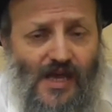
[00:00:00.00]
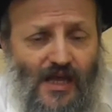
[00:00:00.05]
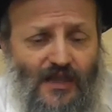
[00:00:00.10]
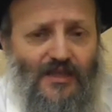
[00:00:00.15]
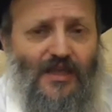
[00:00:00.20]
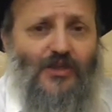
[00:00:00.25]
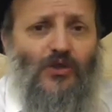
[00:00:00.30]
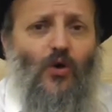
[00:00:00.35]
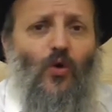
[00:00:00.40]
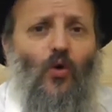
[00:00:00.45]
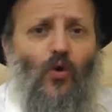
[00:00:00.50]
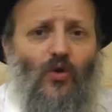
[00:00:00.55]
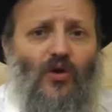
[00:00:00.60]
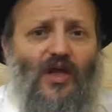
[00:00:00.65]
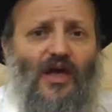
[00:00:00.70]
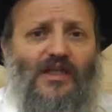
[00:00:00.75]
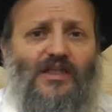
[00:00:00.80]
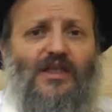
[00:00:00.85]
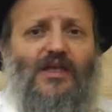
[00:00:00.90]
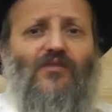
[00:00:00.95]
That the whole
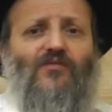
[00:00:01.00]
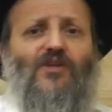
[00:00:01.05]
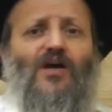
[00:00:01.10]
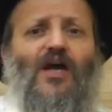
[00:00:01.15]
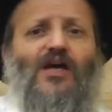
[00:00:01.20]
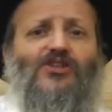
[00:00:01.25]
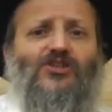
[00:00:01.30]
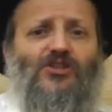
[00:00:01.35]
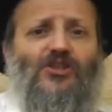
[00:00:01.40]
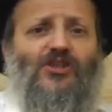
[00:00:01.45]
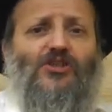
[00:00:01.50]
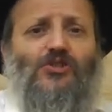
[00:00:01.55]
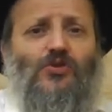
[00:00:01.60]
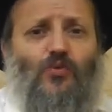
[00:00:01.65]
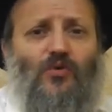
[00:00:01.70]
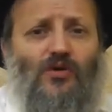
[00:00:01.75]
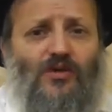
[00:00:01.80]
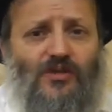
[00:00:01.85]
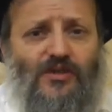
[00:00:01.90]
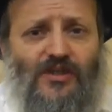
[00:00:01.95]
idea of the Chassidus
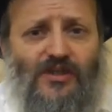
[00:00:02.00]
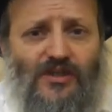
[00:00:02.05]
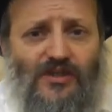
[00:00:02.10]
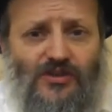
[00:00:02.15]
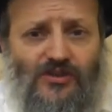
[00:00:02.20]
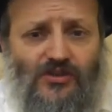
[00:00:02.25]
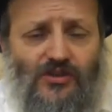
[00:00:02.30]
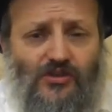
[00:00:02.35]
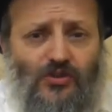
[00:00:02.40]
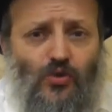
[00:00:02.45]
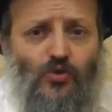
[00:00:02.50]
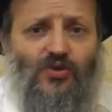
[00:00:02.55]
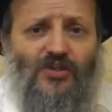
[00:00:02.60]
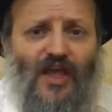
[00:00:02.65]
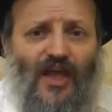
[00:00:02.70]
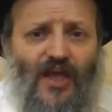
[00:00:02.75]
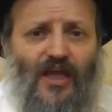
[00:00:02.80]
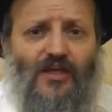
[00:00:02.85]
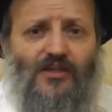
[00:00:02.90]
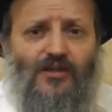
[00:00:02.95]
world is to
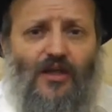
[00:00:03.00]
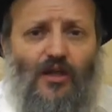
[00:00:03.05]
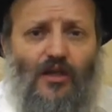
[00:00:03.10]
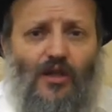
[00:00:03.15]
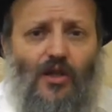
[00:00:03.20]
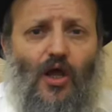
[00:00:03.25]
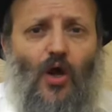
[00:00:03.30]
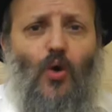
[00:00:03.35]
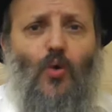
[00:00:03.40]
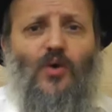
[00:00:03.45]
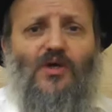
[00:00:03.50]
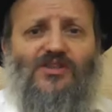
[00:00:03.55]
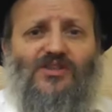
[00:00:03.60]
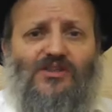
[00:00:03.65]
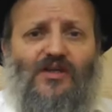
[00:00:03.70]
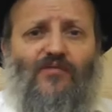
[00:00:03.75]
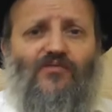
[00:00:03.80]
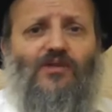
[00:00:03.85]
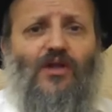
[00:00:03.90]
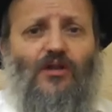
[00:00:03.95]
take the
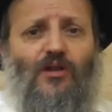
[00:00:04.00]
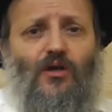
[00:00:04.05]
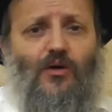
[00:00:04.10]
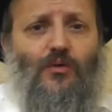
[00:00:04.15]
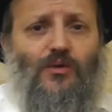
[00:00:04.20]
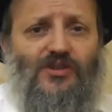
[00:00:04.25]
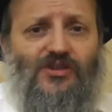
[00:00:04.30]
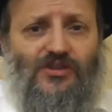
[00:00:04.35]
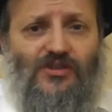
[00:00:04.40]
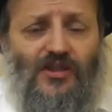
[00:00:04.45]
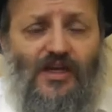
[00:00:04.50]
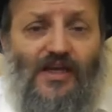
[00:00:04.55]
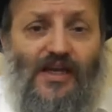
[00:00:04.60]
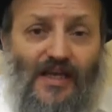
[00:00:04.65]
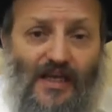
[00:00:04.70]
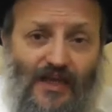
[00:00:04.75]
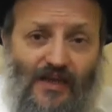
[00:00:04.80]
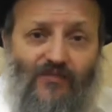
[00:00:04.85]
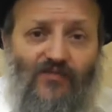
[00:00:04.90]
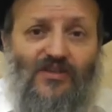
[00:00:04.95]
lowest of the lowest,
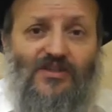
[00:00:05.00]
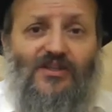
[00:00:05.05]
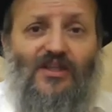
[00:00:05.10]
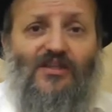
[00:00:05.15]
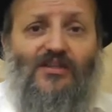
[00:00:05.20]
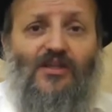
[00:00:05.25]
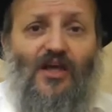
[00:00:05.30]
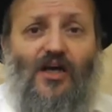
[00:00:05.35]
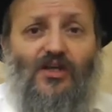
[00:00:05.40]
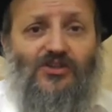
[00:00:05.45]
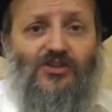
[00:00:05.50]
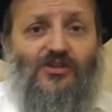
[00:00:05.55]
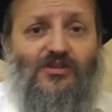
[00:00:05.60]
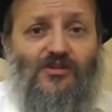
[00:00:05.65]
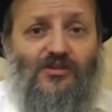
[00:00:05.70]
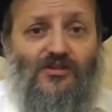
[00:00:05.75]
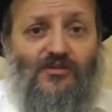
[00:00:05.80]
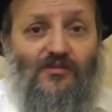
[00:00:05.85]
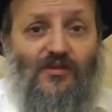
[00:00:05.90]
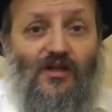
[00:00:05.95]
even the
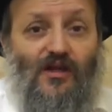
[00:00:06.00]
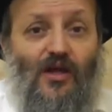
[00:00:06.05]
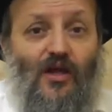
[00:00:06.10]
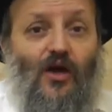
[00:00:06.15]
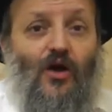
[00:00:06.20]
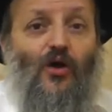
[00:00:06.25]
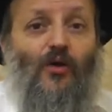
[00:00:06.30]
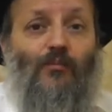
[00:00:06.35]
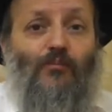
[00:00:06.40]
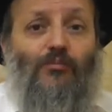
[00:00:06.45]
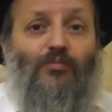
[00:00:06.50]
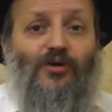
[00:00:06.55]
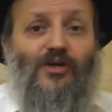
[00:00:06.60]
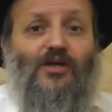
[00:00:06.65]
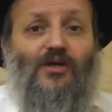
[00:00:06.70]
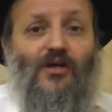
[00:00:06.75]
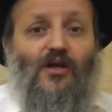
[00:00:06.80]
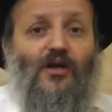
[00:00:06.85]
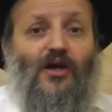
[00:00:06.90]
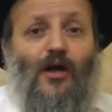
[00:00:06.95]
dust, and
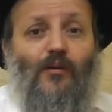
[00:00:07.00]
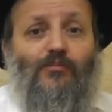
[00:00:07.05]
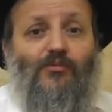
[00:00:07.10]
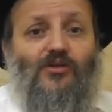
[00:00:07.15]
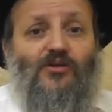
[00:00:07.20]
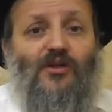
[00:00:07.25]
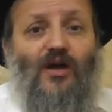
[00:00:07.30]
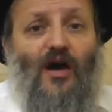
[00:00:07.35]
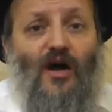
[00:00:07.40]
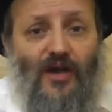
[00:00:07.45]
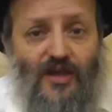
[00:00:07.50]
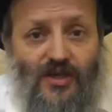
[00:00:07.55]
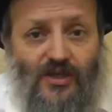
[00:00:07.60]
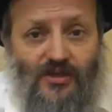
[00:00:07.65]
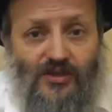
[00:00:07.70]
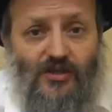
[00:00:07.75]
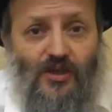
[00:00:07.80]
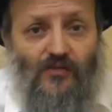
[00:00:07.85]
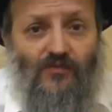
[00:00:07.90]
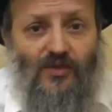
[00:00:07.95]
bring it up to the
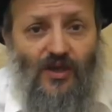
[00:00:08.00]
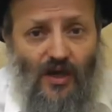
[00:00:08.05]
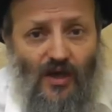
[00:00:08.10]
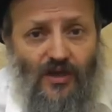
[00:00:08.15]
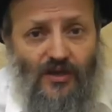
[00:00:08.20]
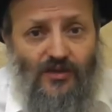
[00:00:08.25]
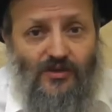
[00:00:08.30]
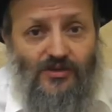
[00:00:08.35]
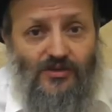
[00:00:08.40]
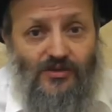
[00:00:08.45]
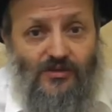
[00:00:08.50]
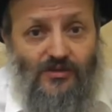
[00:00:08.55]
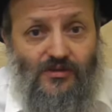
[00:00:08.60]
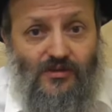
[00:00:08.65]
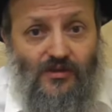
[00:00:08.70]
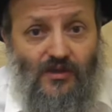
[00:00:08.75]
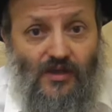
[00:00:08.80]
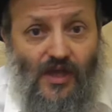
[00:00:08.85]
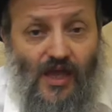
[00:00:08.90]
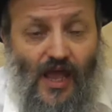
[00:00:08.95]
highest of the highest.
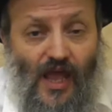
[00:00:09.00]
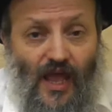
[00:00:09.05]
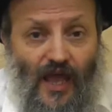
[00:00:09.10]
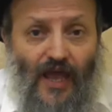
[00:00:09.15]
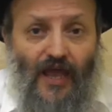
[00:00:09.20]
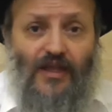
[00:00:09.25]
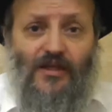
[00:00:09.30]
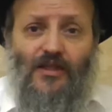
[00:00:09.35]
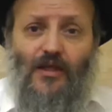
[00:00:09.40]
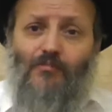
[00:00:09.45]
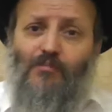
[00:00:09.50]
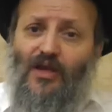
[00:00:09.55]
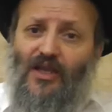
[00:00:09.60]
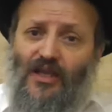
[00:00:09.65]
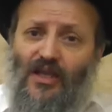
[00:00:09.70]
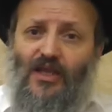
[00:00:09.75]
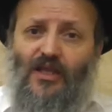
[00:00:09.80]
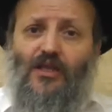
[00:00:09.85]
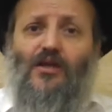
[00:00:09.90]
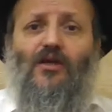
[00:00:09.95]
And the
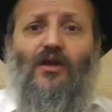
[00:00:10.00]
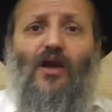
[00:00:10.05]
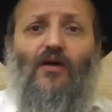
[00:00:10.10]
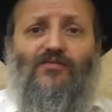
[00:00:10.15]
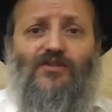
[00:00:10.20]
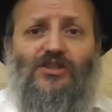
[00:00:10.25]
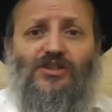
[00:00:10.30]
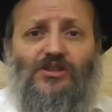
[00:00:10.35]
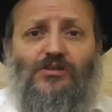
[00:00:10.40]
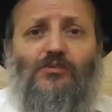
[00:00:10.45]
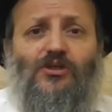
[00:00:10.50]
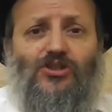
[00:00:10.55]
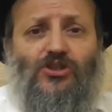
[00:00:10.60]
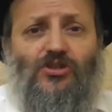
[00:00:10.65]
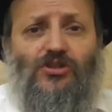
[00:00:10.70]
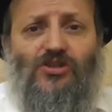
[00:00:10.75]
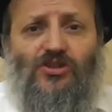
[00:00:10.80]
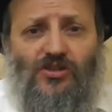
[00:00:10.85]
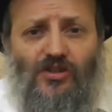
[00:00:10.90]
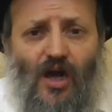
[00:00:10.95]
beginning of this
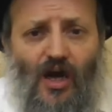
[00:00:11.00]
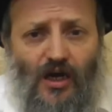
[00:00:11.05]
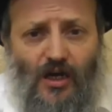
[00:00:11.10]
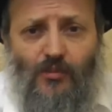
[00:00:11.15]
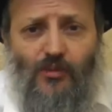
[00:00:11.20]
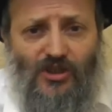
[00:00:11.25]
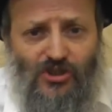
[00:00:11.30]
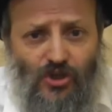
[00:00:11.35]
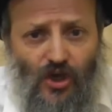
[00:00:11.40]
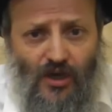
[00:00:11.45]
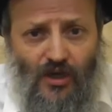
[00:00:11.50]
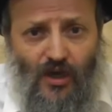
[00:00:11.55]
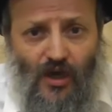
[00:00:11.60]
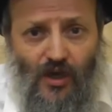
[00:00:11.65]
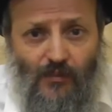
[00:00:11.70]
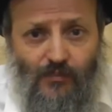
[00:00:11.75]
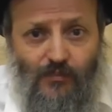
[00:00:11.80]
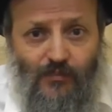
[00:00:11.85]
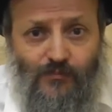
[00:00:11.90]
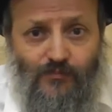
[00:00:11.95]
mission started with
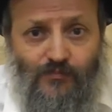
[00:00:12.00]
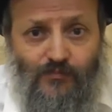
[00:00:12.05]
Jacob.